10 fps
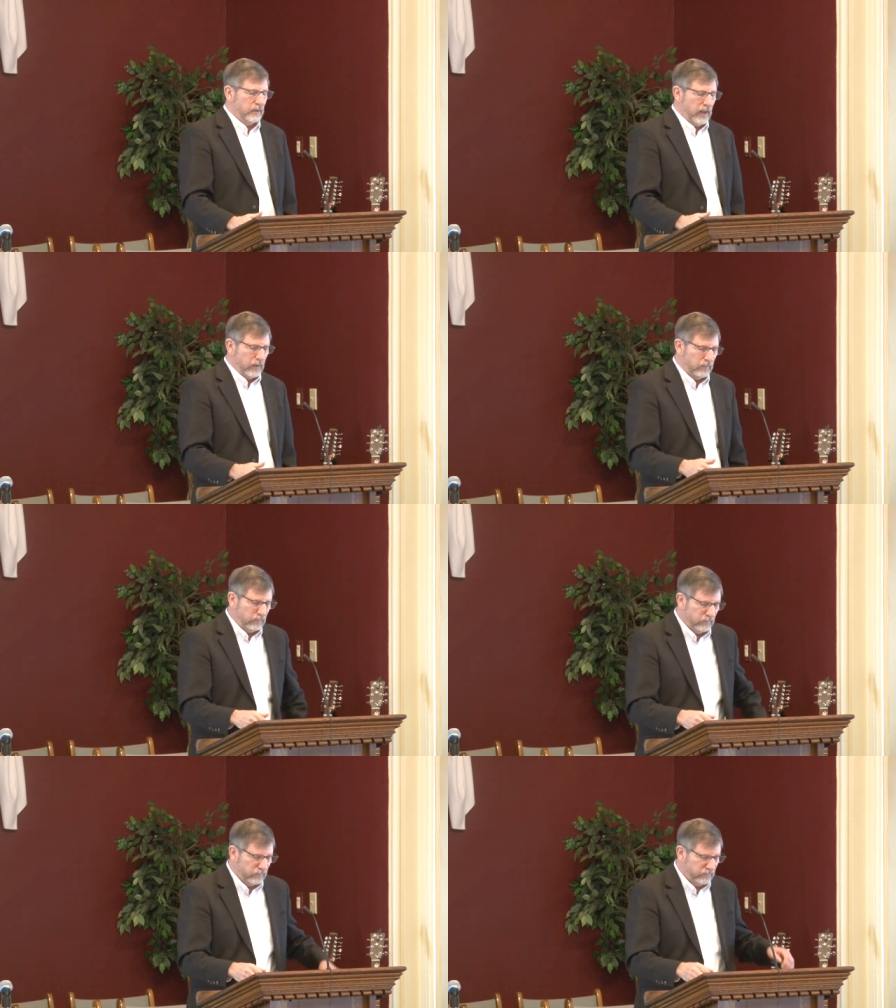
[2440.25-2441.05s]

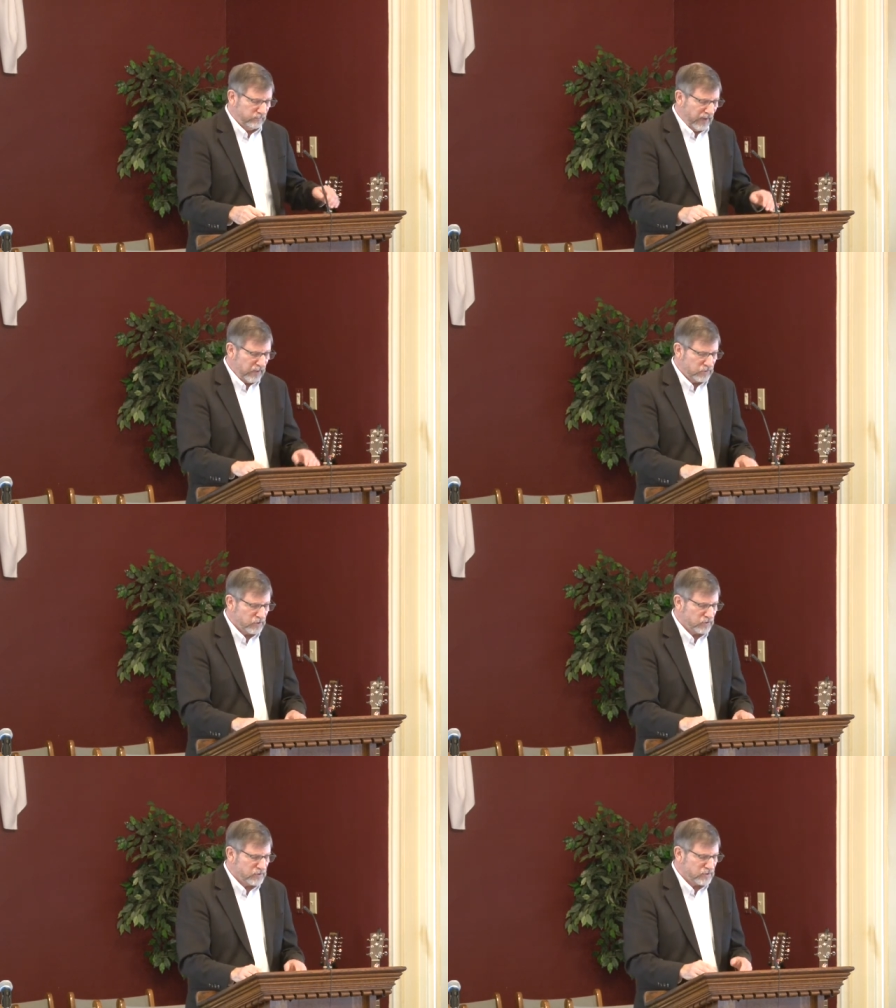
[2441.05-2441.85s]
Now, many
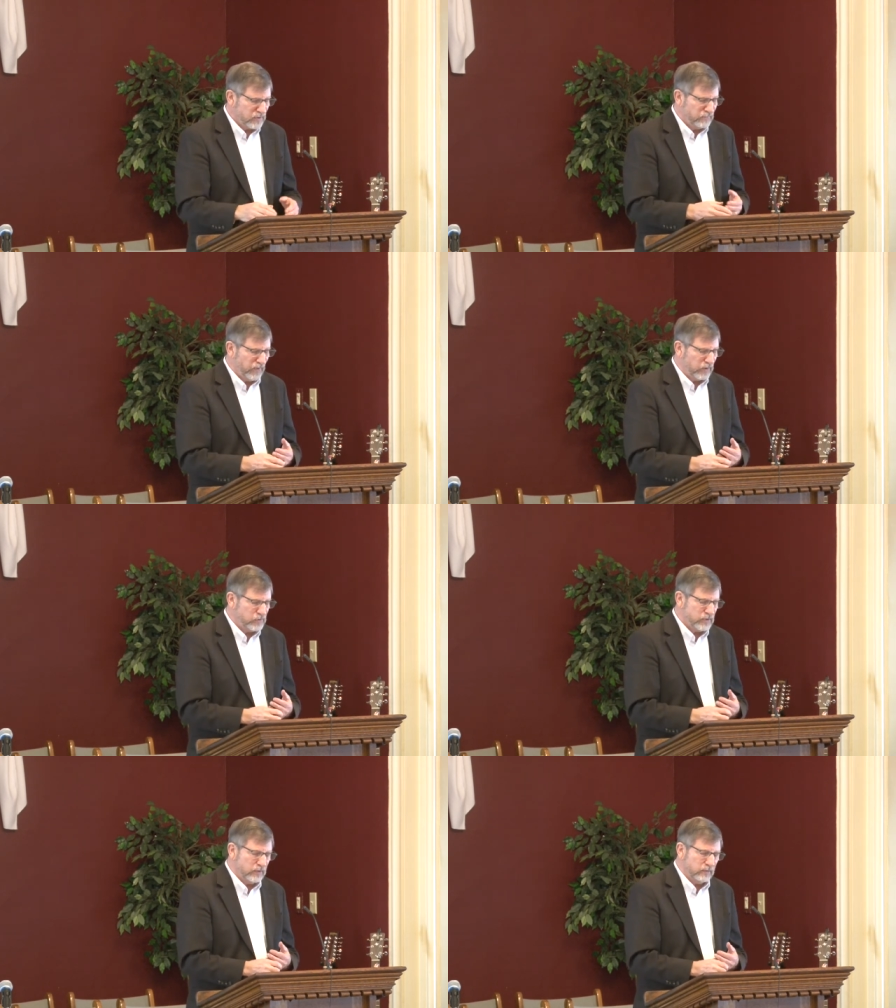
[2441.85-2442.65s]
churches can
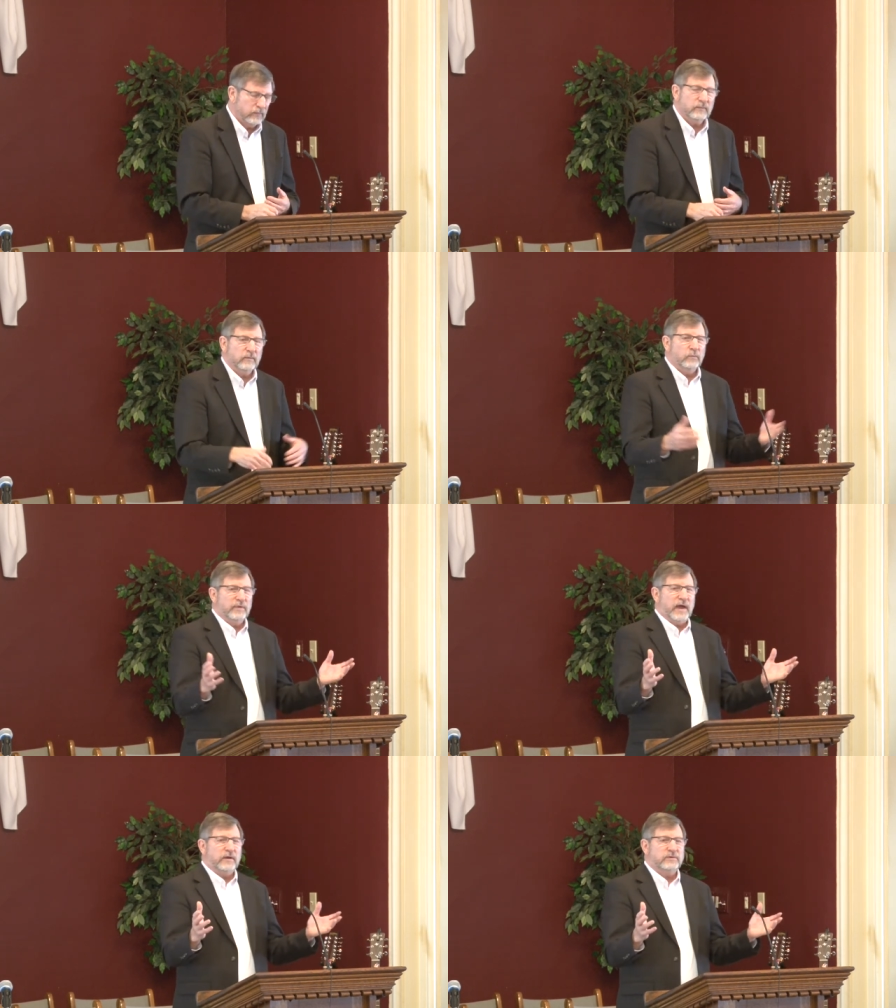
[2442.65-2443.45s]
function
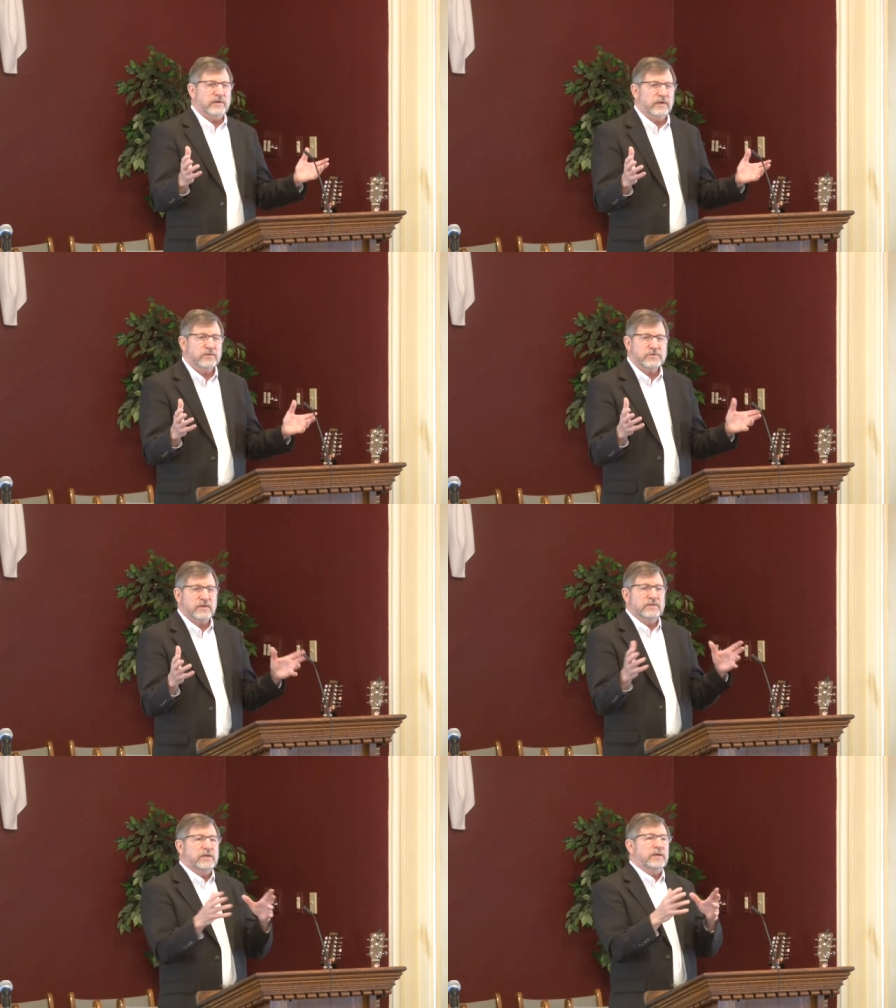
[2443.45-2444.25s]
without deacons,
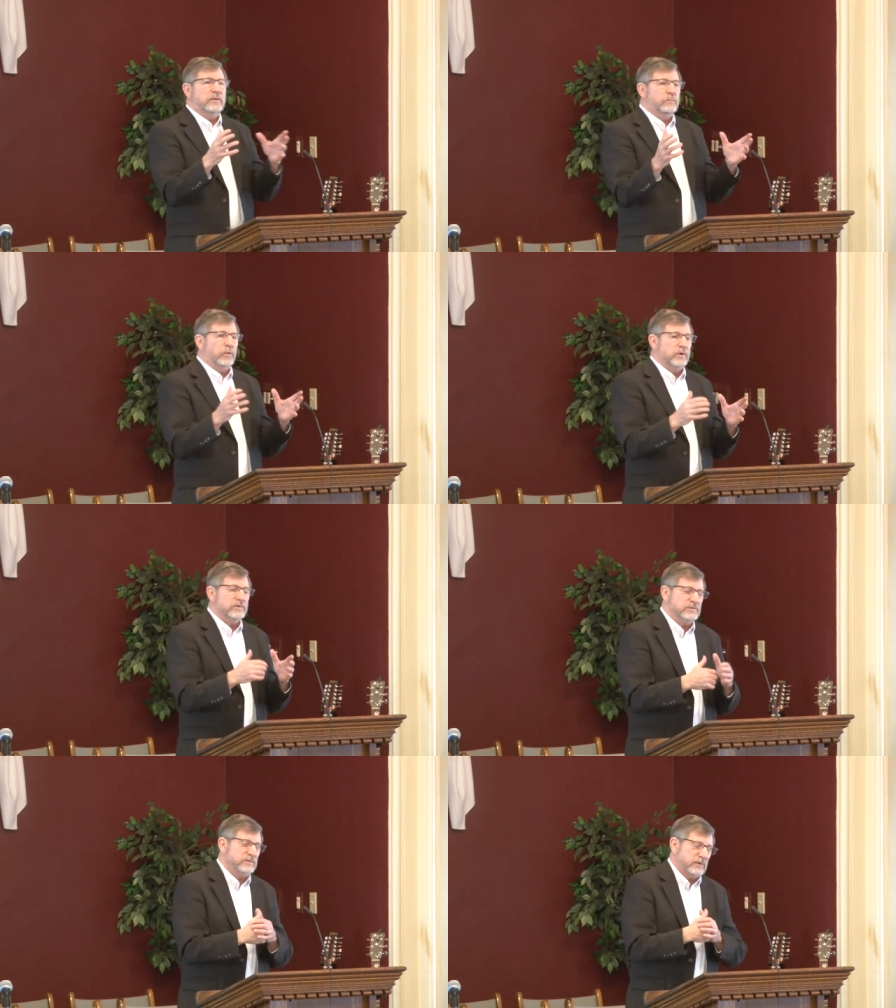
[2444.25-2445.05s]
and deacon
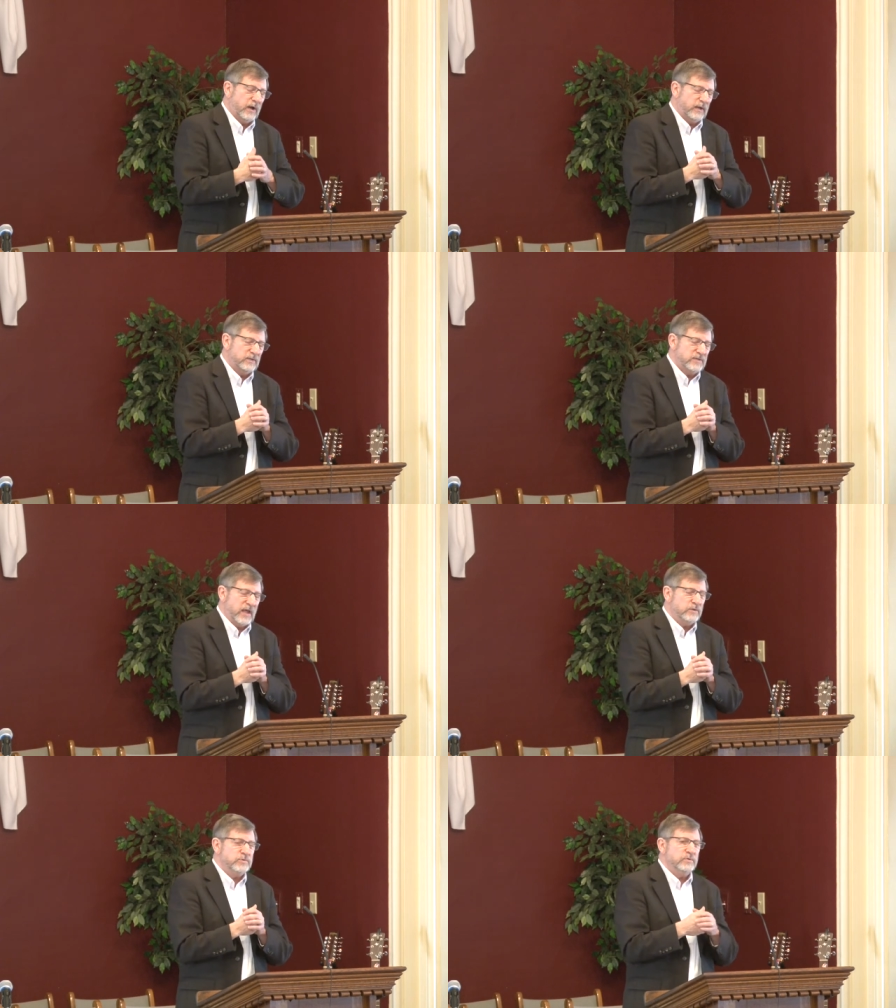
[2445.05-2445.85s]
boards uh,
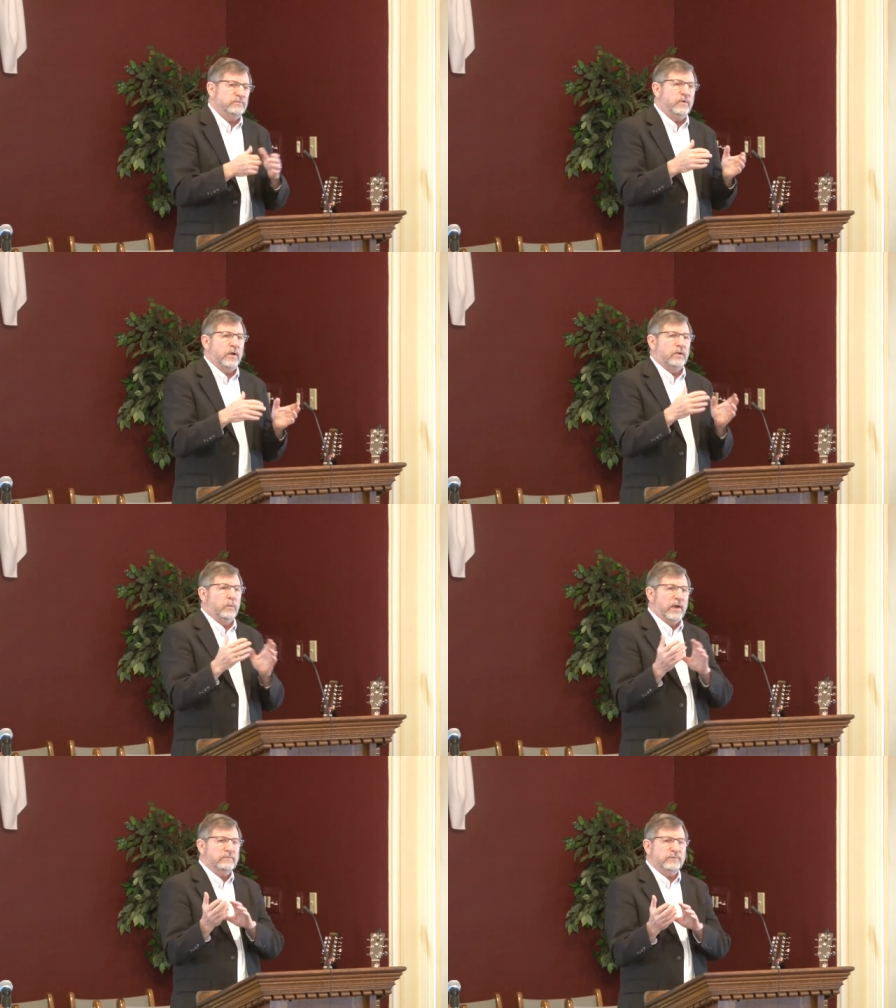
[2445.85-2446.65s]
tend to fall
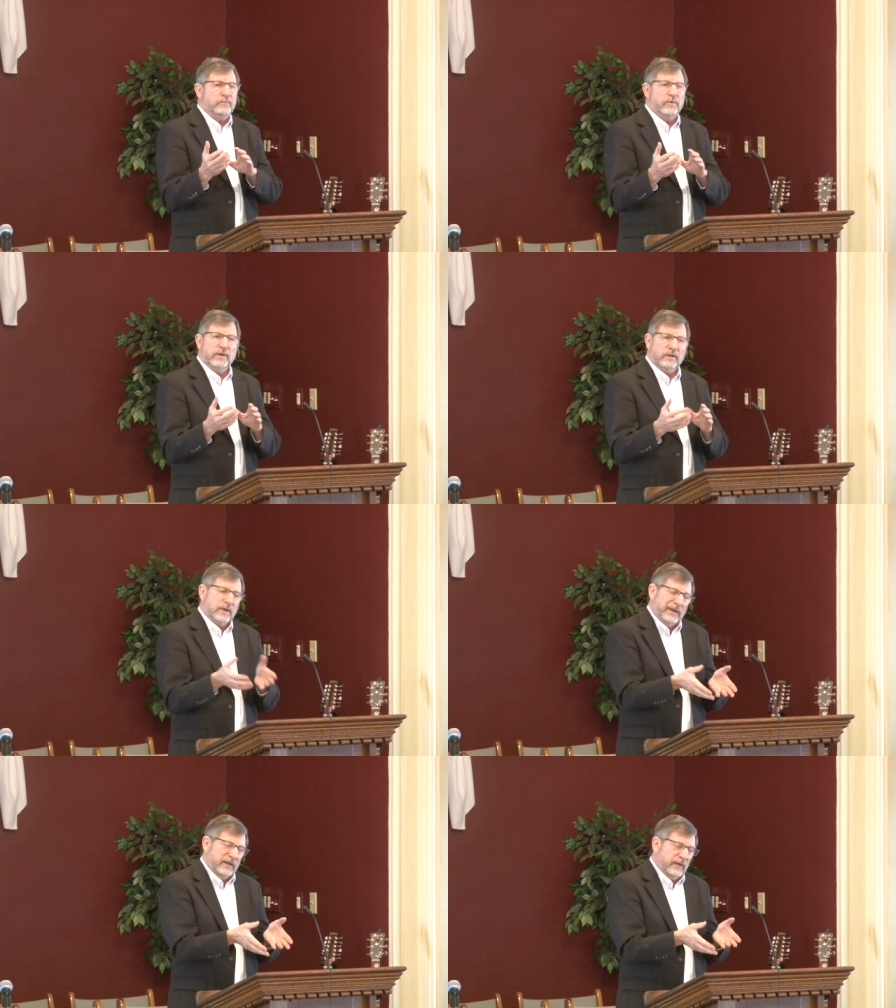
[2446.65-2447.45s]
away from really